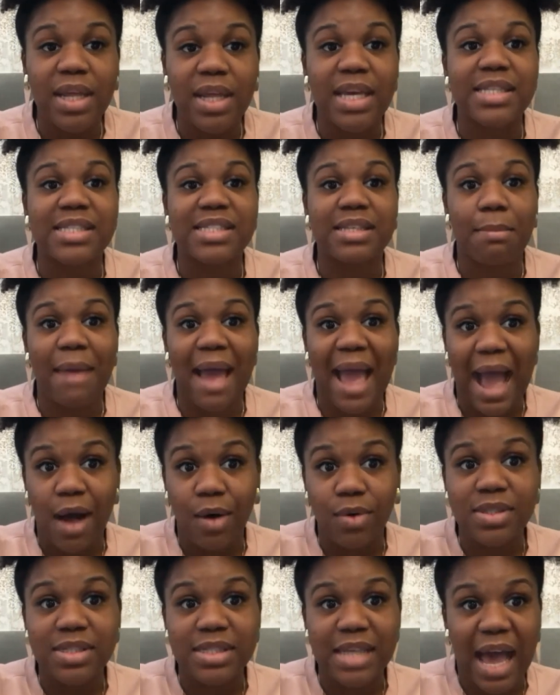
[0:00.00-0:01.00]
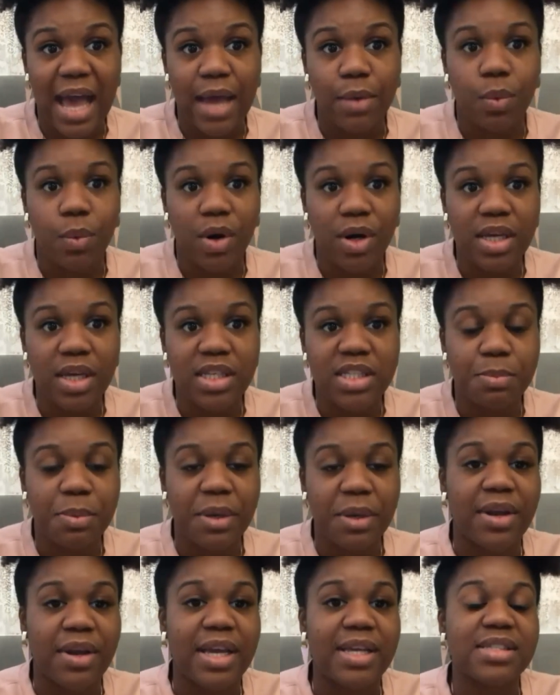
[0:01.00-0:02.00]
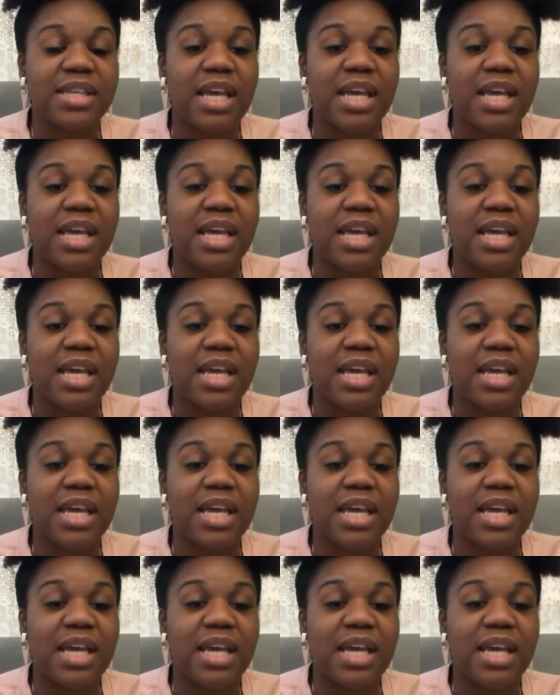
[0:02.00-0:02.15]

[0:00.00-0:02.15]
to get some outside work experience."